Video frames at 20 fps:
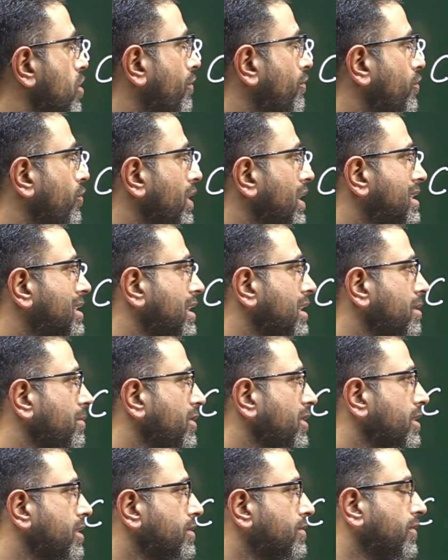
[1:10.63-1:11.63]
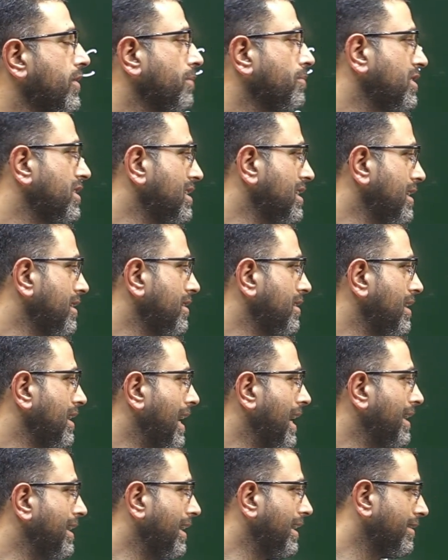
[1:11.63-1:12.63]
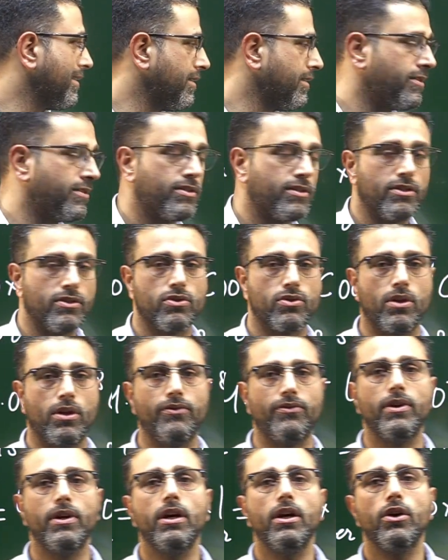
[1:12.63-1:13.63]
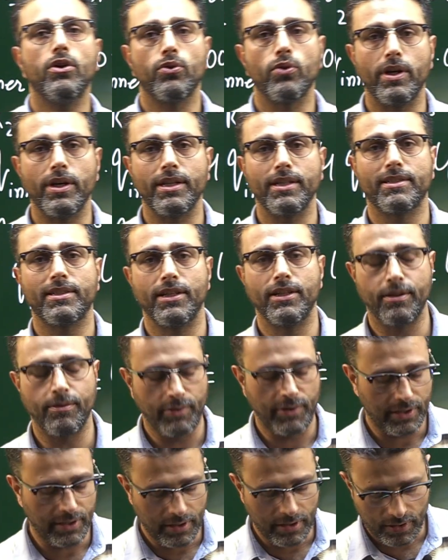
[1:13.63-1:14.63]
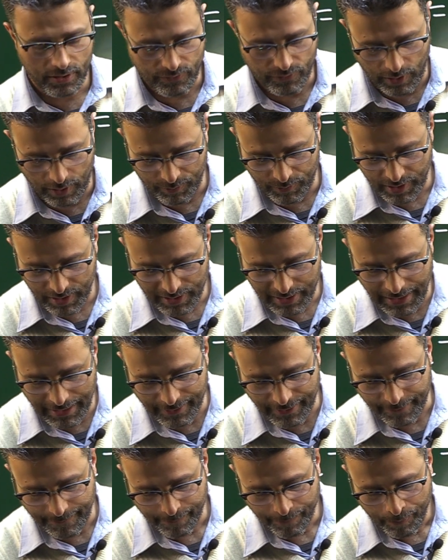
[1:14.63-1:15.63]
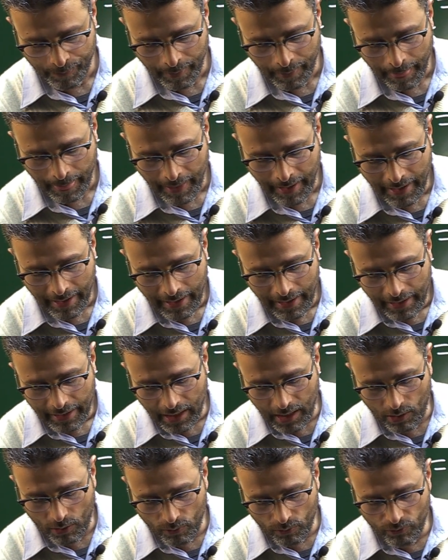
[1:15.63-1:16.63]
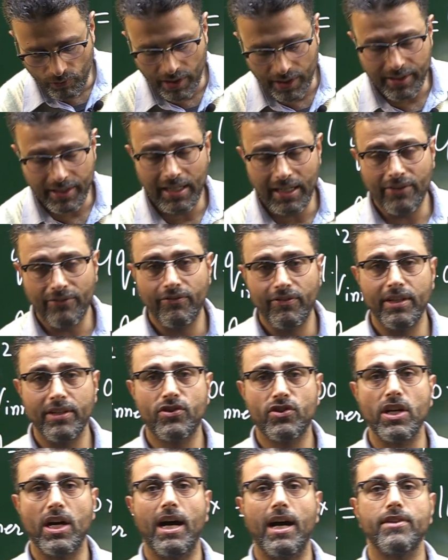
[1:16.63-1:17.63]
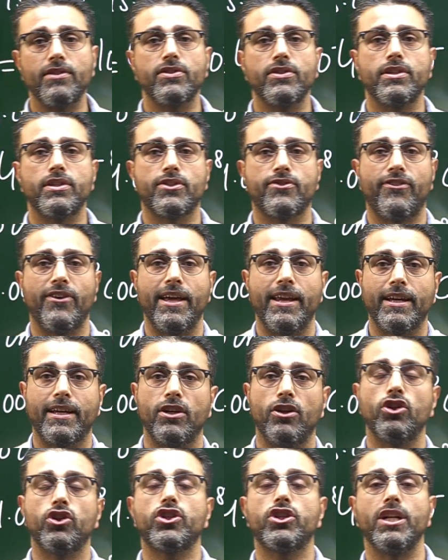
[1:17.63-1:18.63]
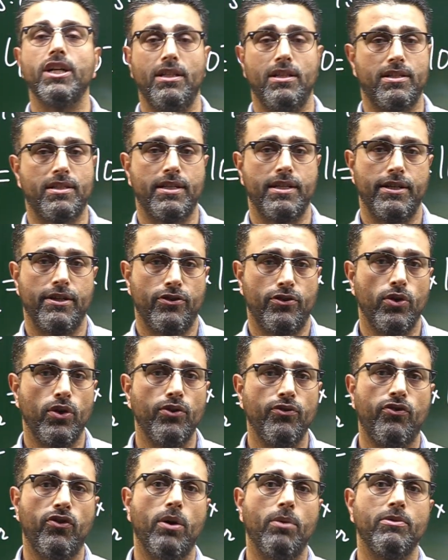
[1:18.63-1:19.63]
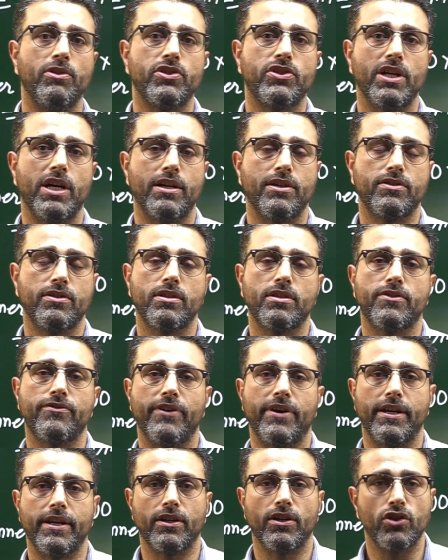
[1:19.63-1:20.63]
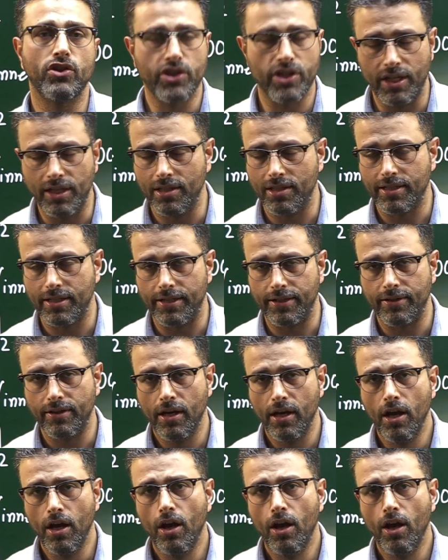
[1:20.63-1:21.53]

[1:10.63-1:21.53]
of 12 centimeters from the center and at a distance of 20 centimeters from the center. Now, we are dealing with charged spherical shells here, uniformly charged spherical shells here.